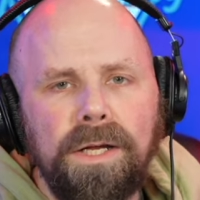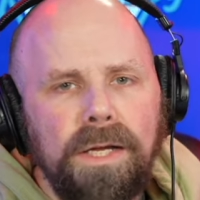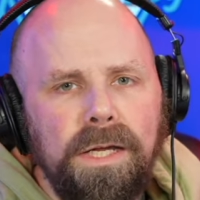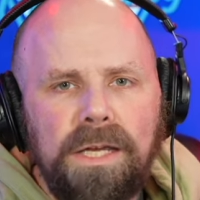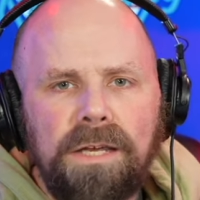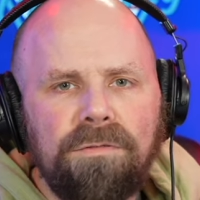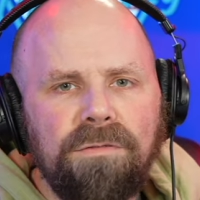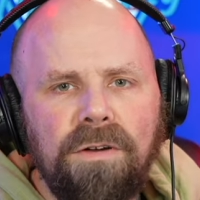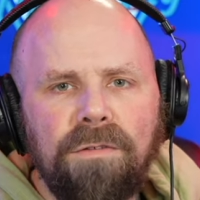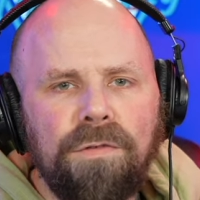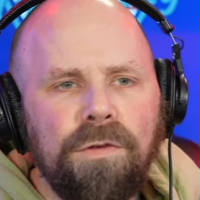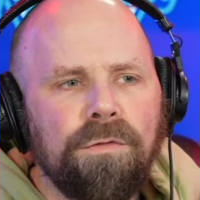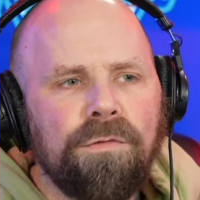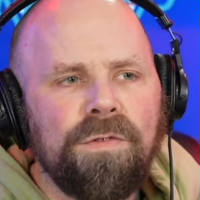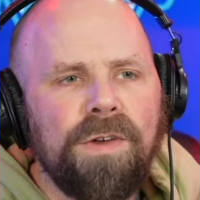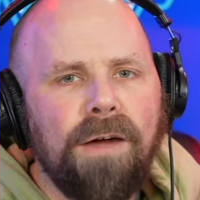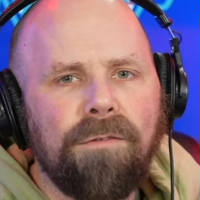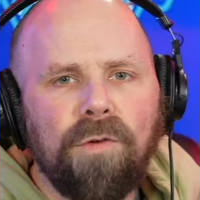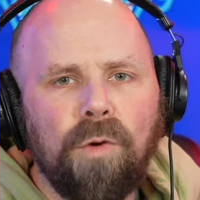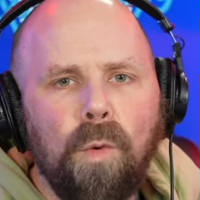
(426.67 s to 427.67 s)
even if you've
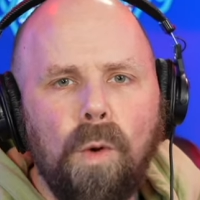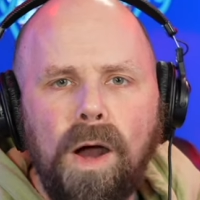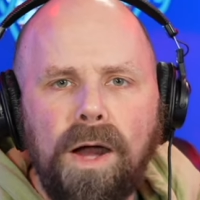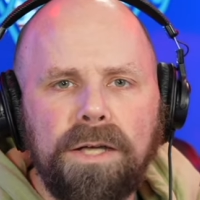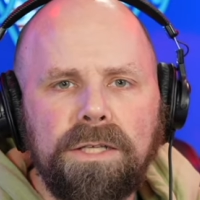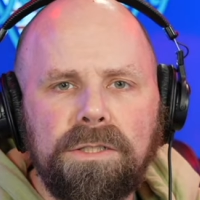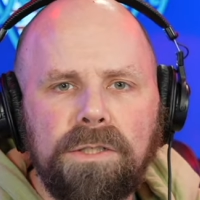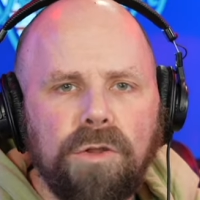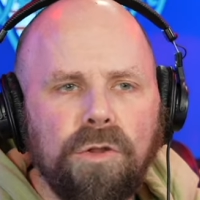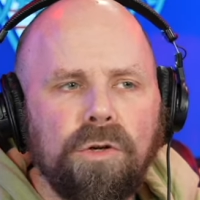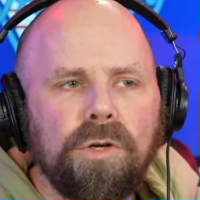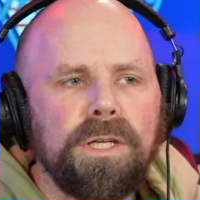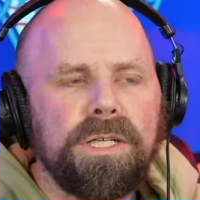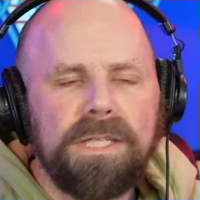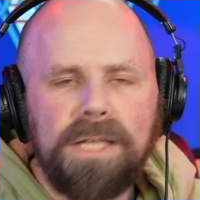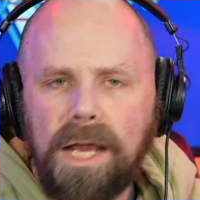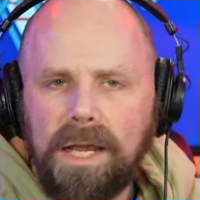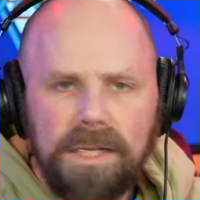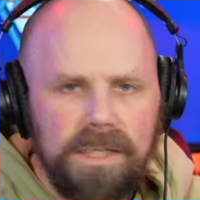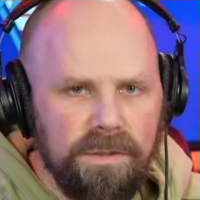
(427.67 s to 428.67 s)
never watched 30
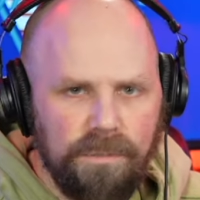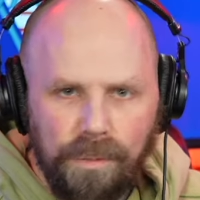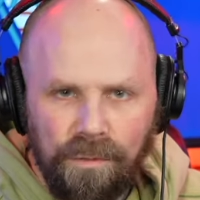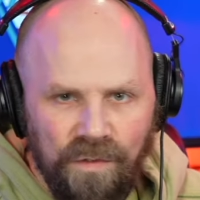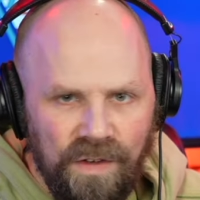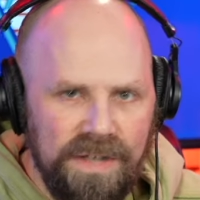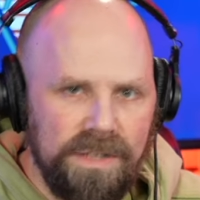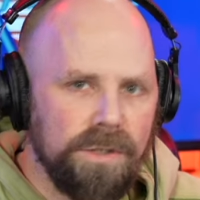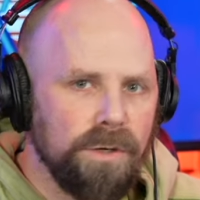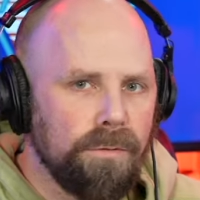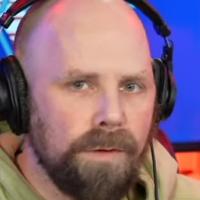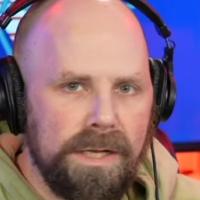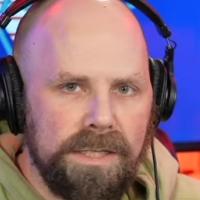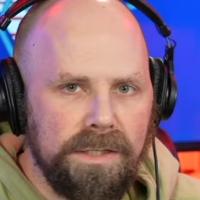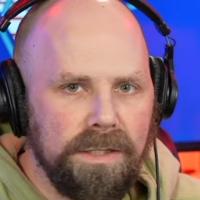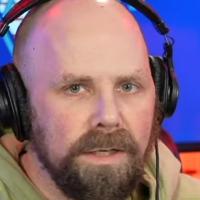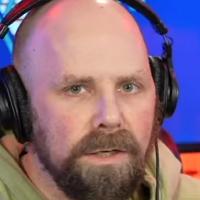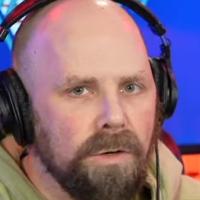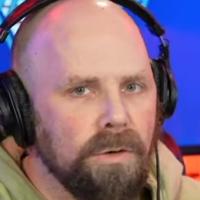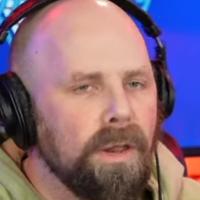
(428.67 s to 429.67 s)
seconds of professional
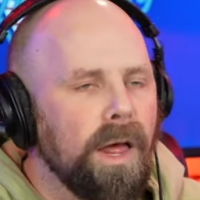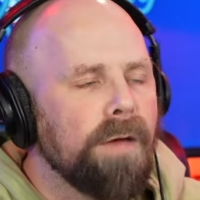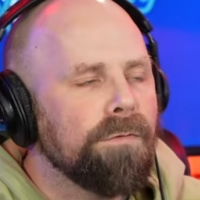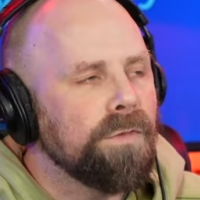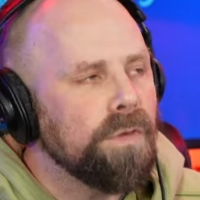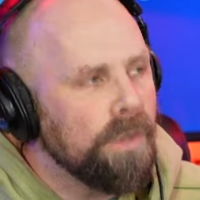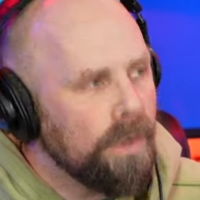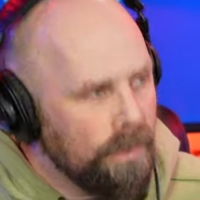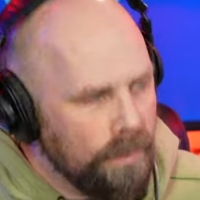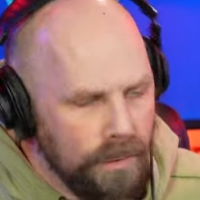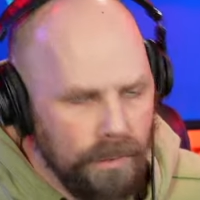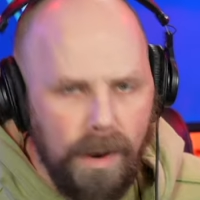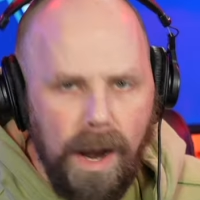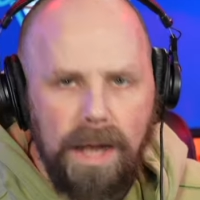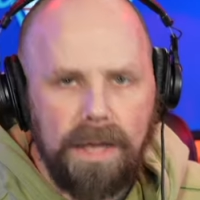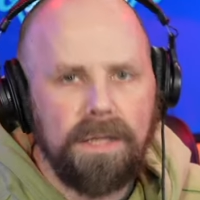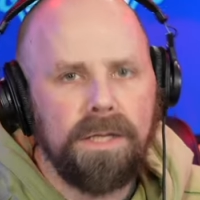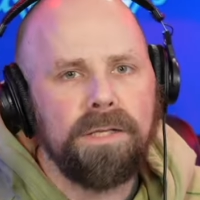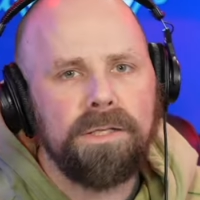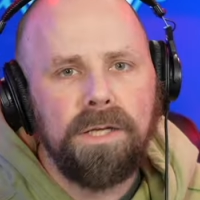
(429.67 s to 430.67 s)
wrestling in your life, you know who The
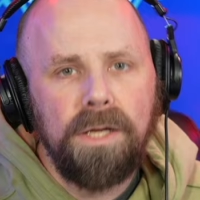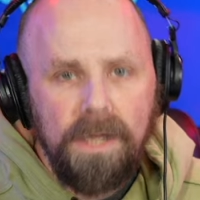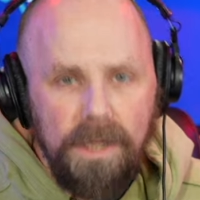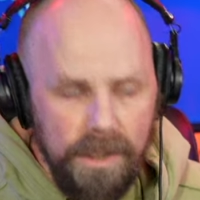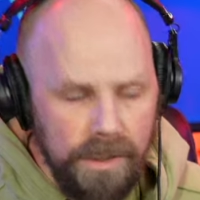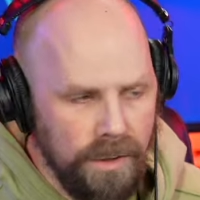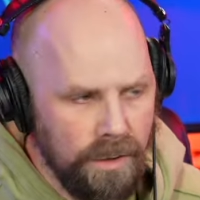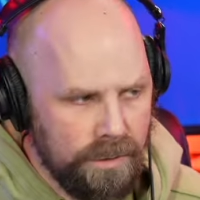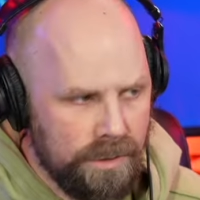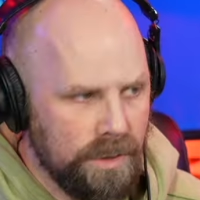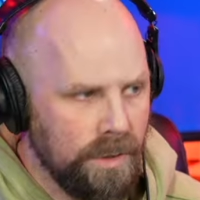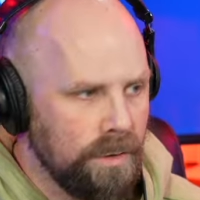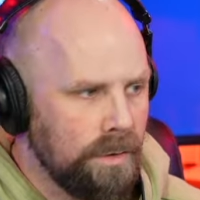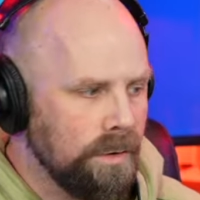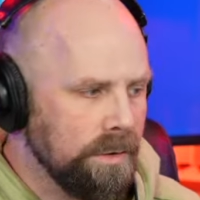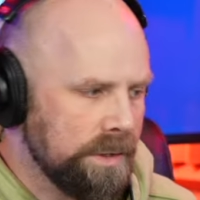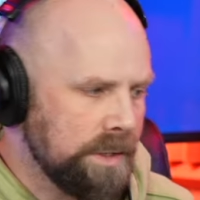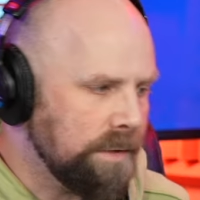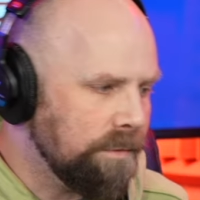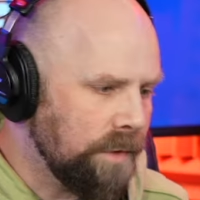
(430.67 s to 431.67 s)
Rock is, you know who Stone
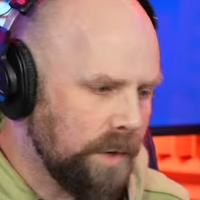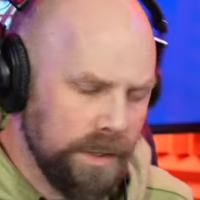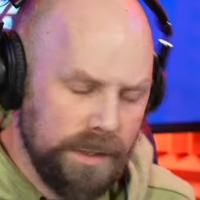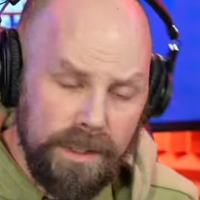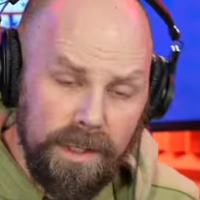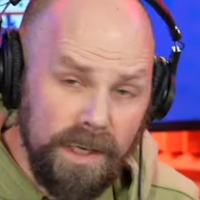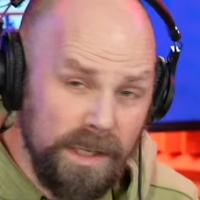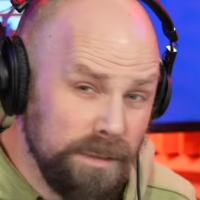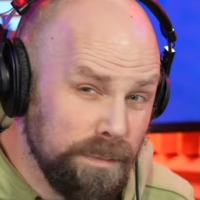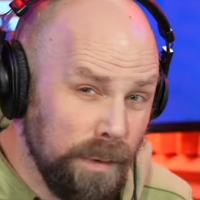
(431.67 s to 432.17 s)
Cold Steve Austin is.